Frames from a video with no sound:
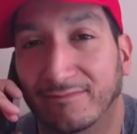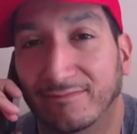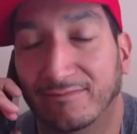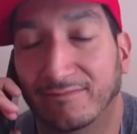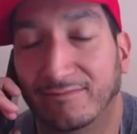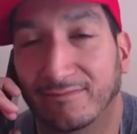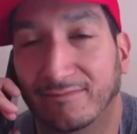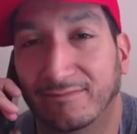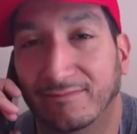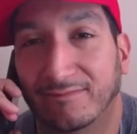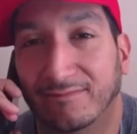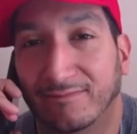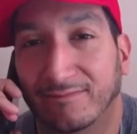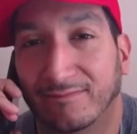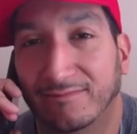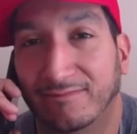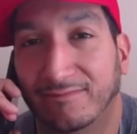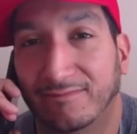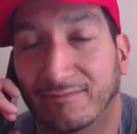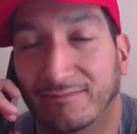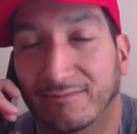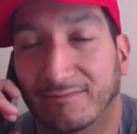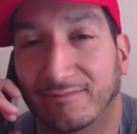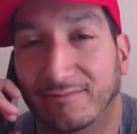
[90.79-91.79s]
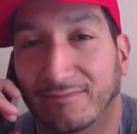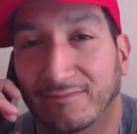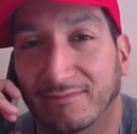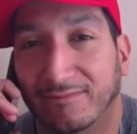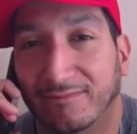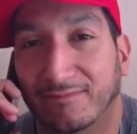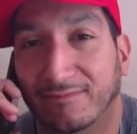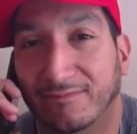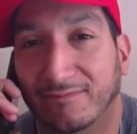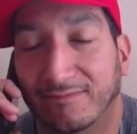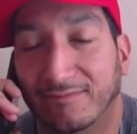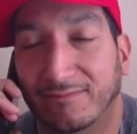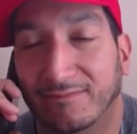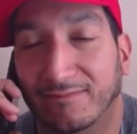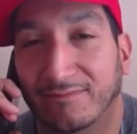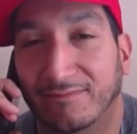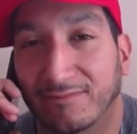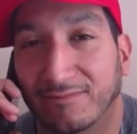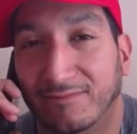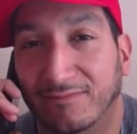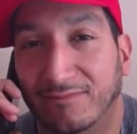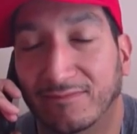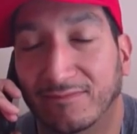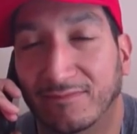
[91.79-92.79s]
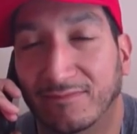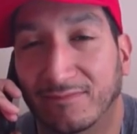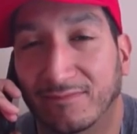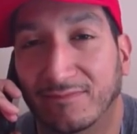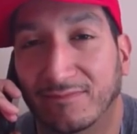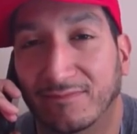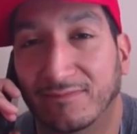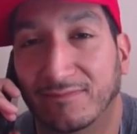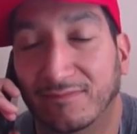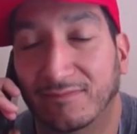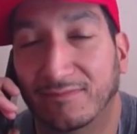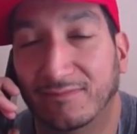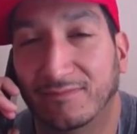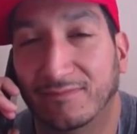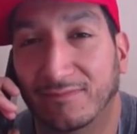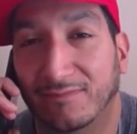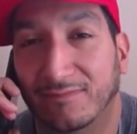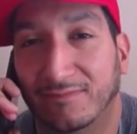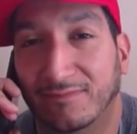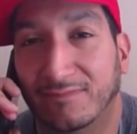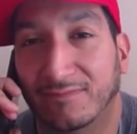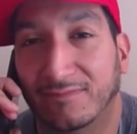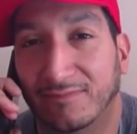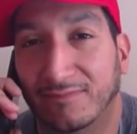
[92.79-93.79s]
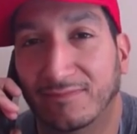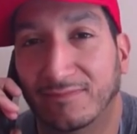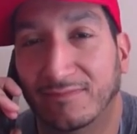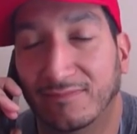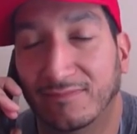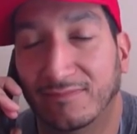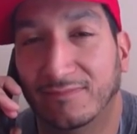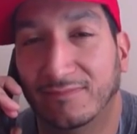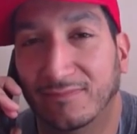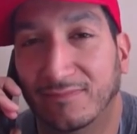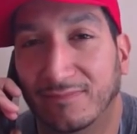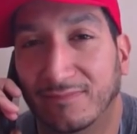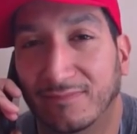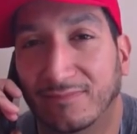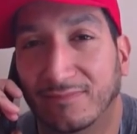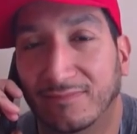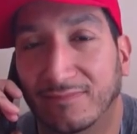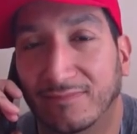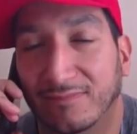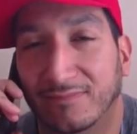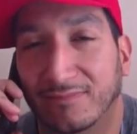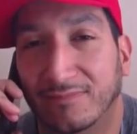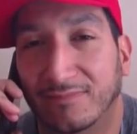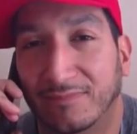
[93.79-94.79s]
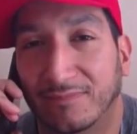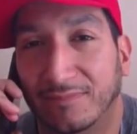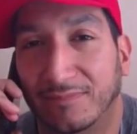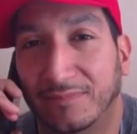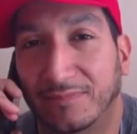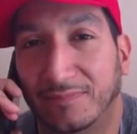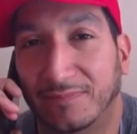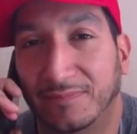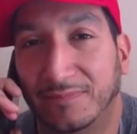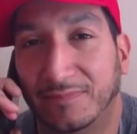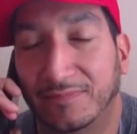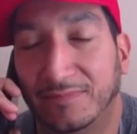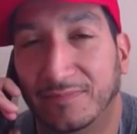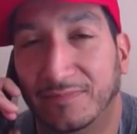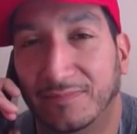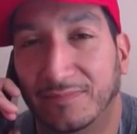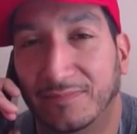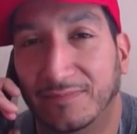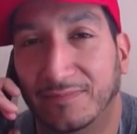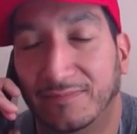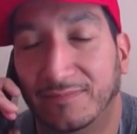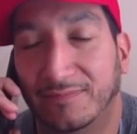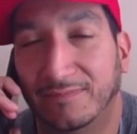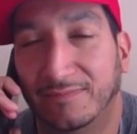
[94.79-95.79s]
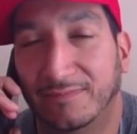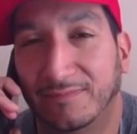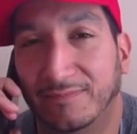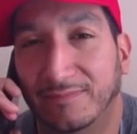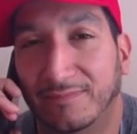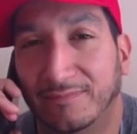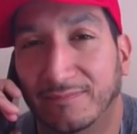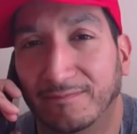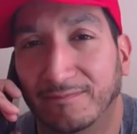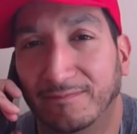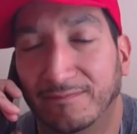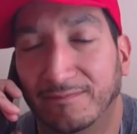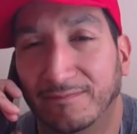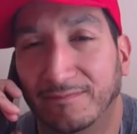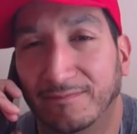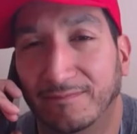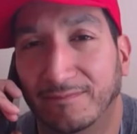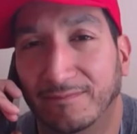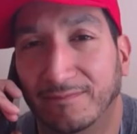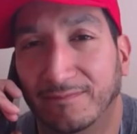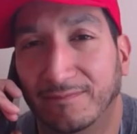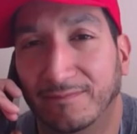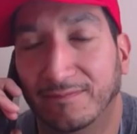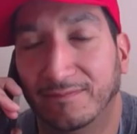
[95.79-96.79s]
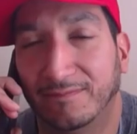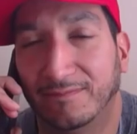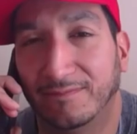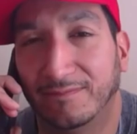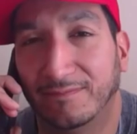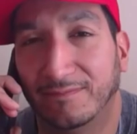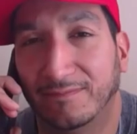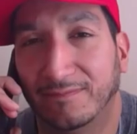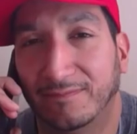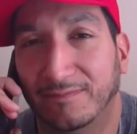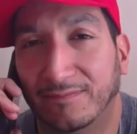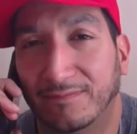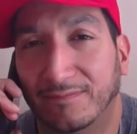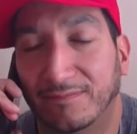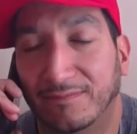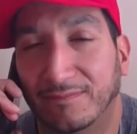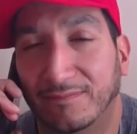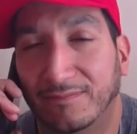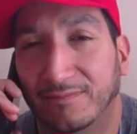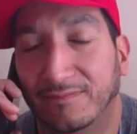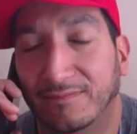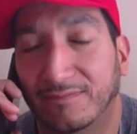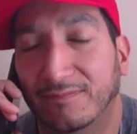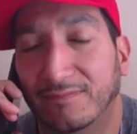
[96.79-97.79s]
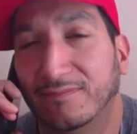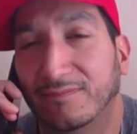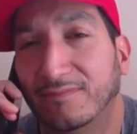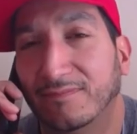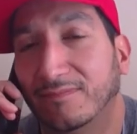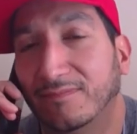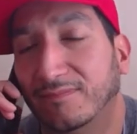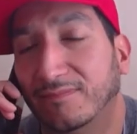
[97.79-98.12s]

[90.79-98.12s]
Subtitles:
(silent)